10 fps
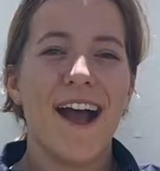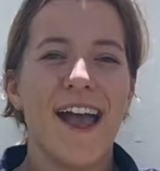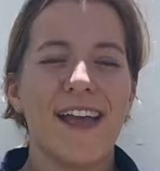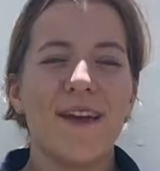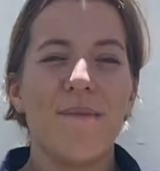
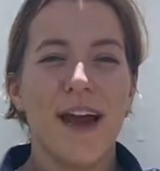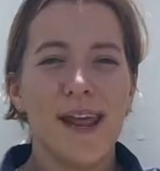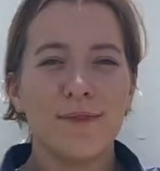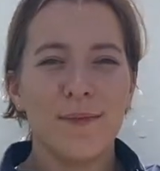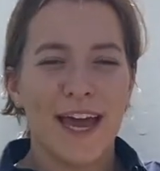Hi, my
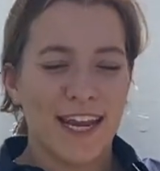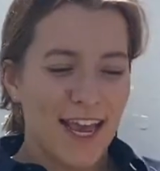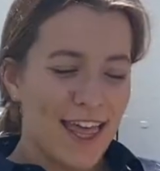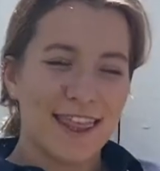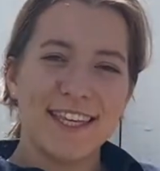name's Maddie,
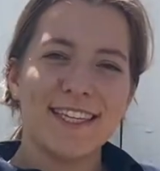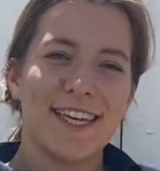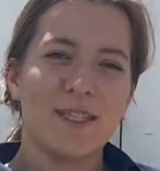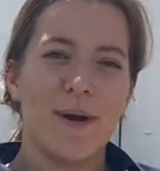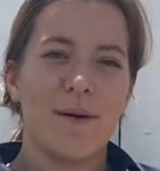and this
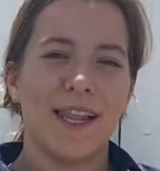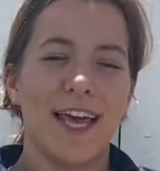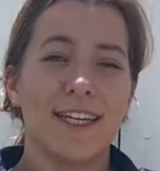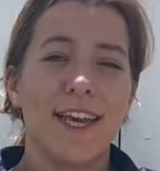is Marmalade.